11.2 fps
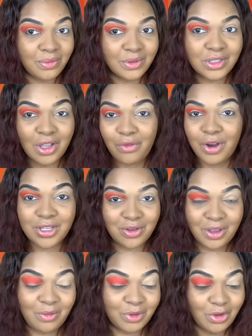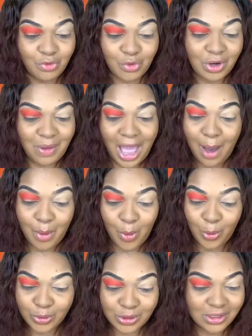So far, so good with the Fruity
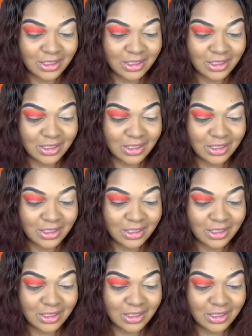Pebbles.